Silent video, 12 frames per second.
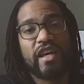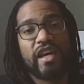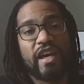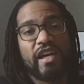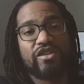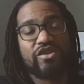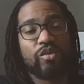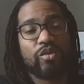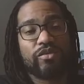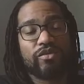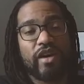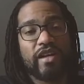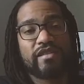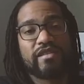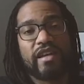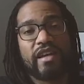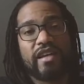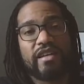And, we're friends,
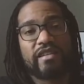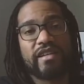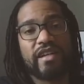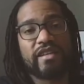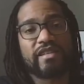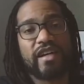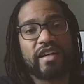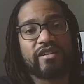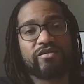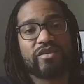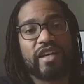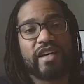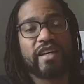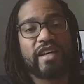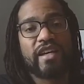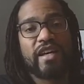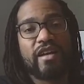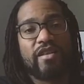and it's kind of like
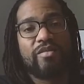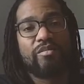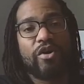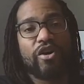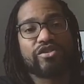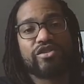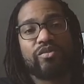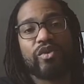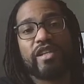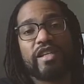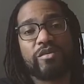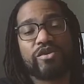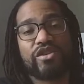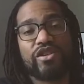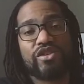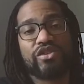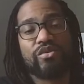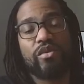parts of what he was going to
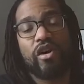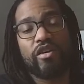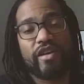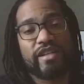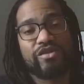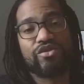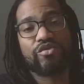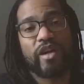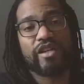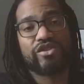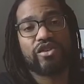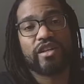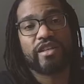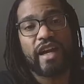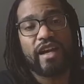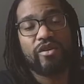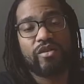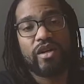do are into my truck
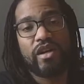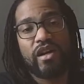now.